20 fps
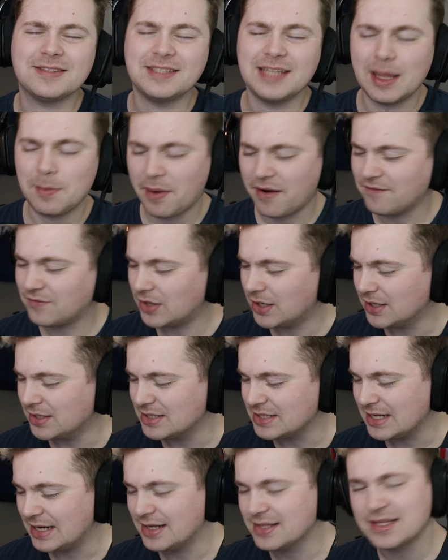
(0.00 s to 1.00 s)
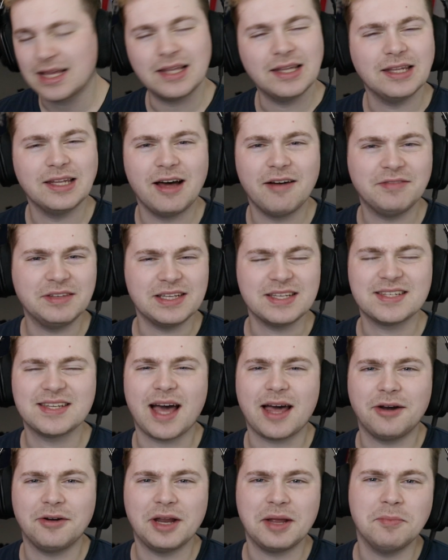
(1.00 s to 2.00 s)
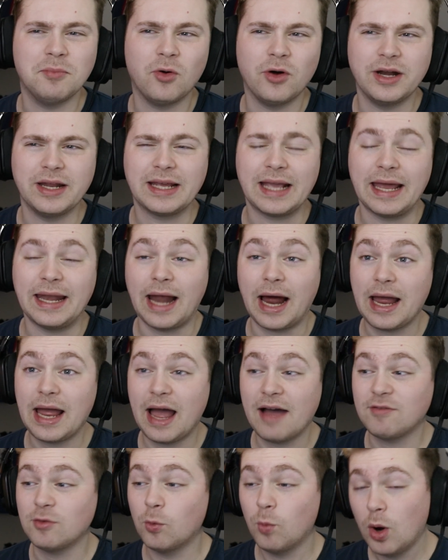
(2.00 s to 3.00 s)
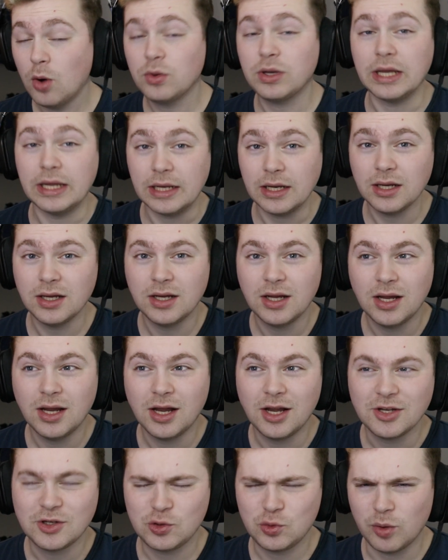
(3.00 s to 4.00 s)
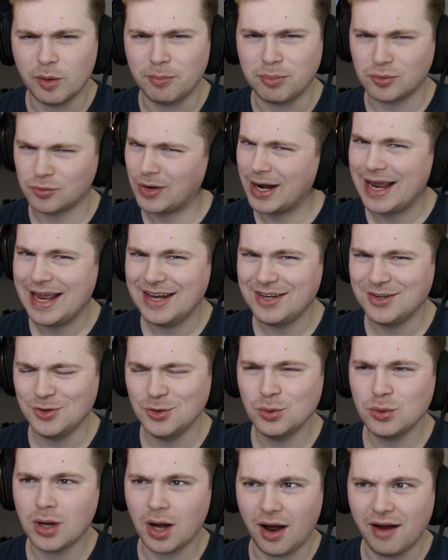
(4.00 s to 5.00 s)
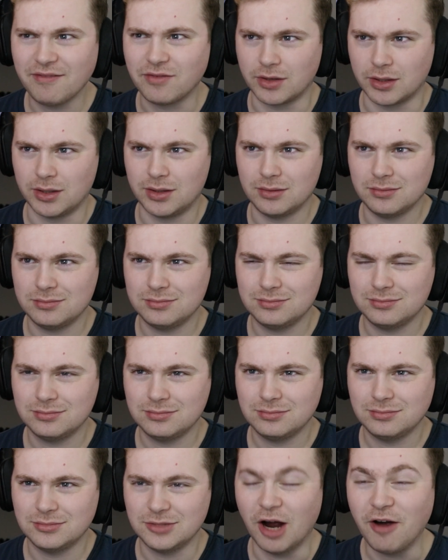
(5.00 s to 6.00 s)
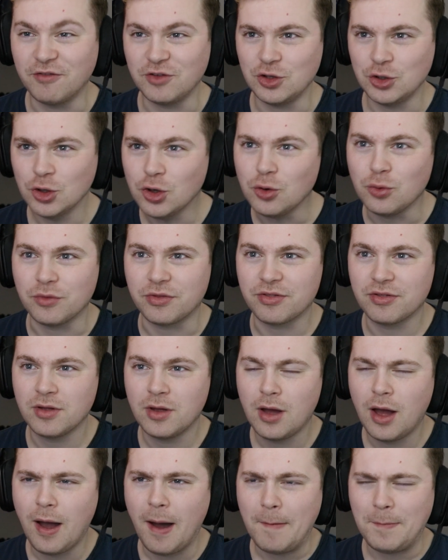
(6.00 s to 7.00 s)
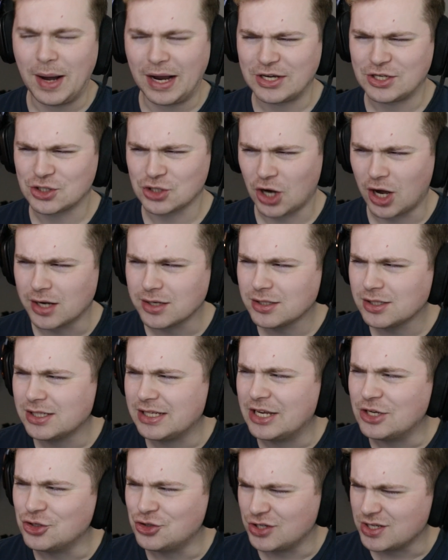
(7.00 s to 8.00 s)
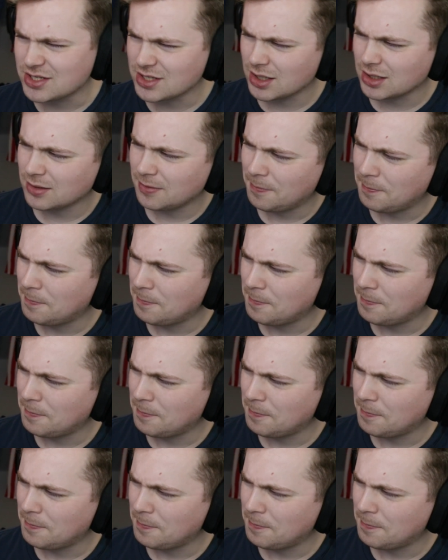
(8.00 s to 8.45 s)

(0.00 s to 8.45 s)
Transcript: Today, my friends, it is a lovely Saturday morning, and I have awoken to a brand new cover of Youth by Chenle and Jisung,